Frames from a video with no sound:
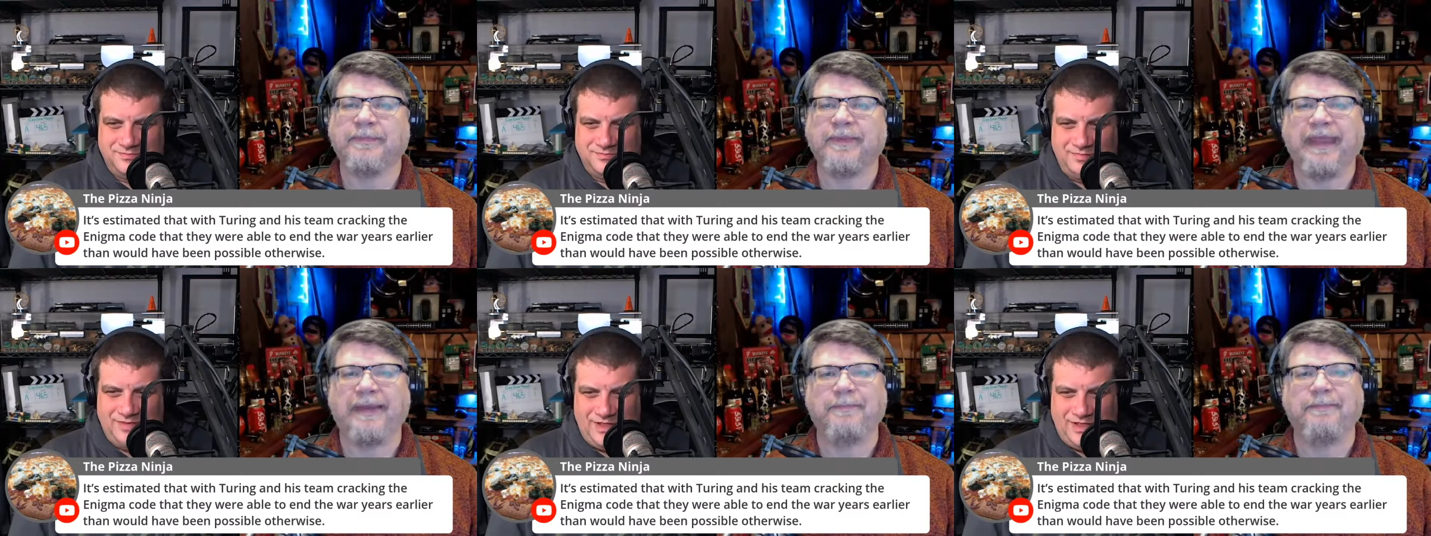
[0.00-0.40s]

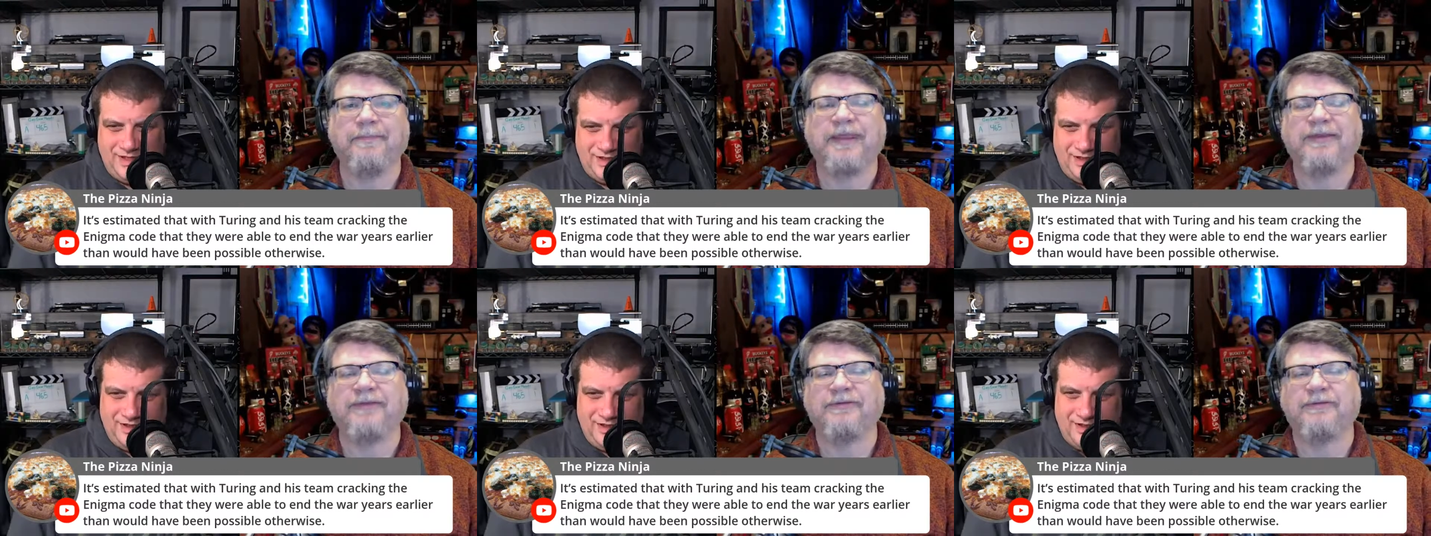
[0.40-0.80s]
Speaker 1: Yeah,
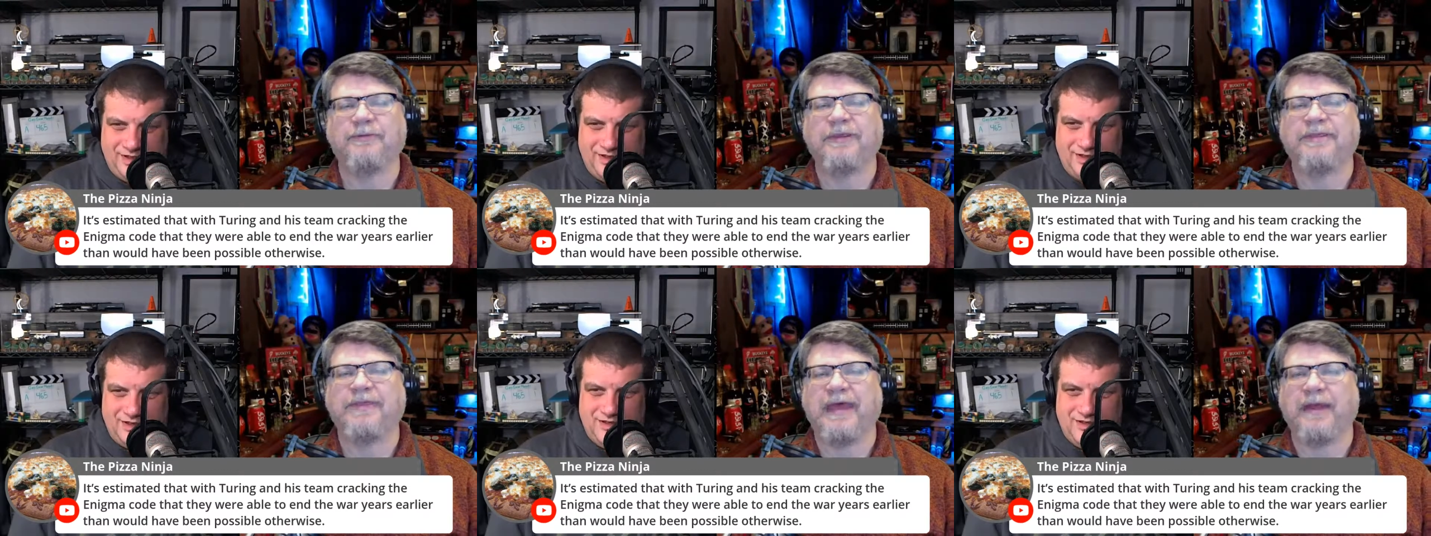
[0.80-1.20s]
because
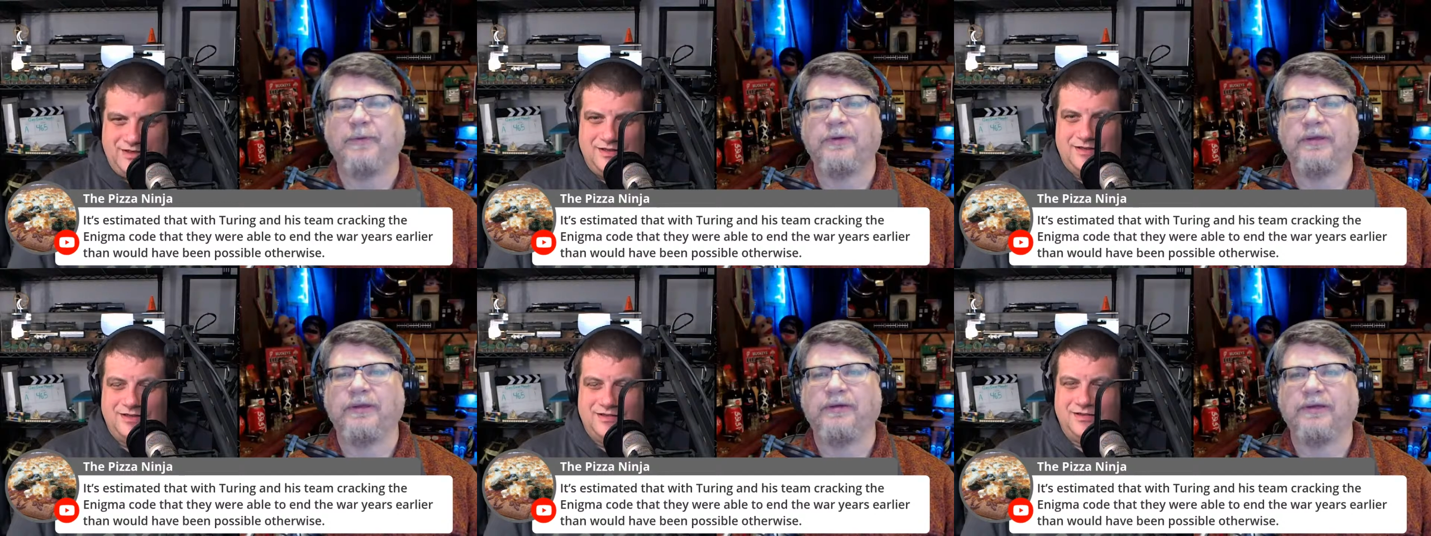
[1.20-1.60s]
with
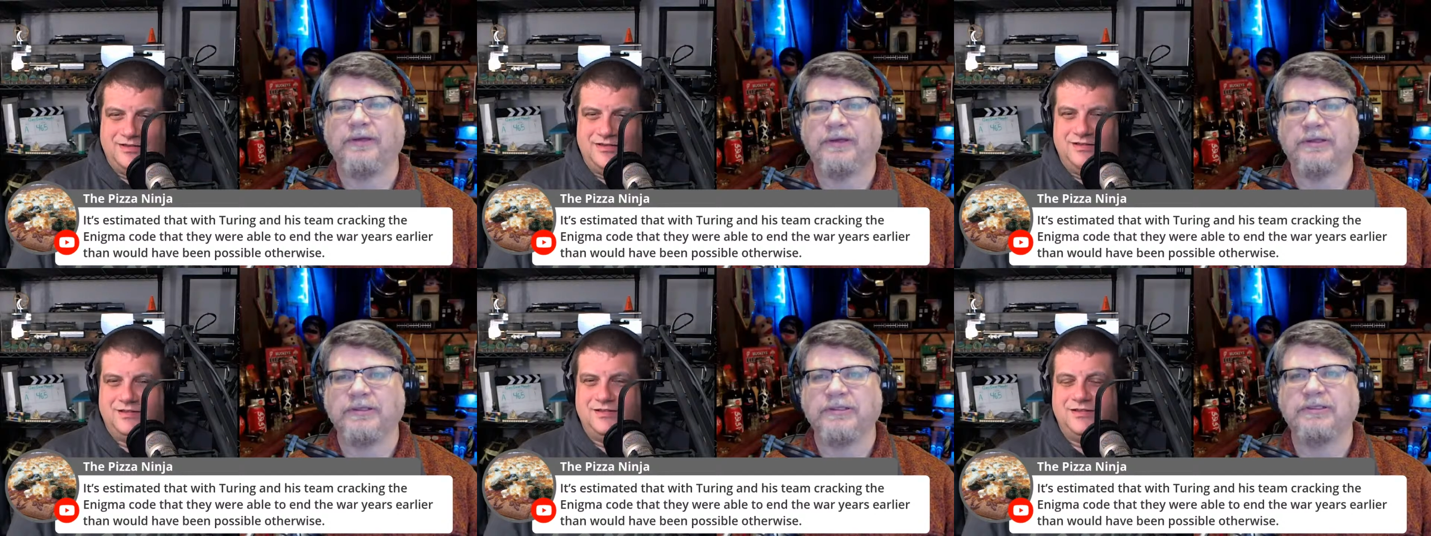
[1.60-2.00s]
that we
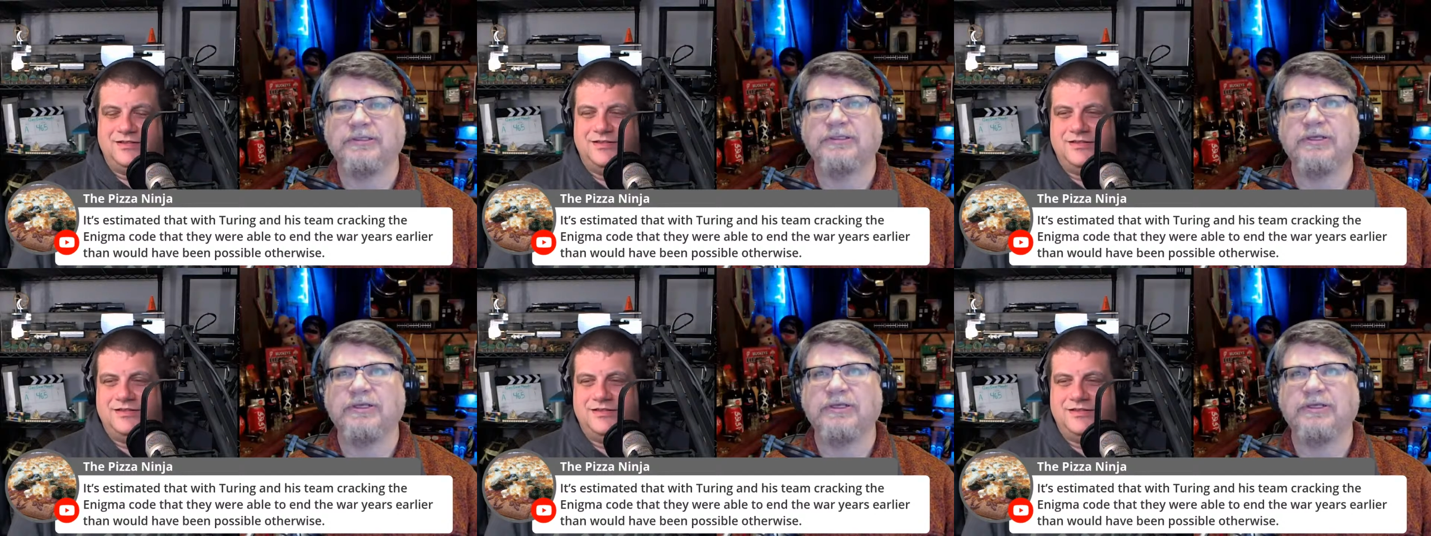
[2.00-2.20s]
could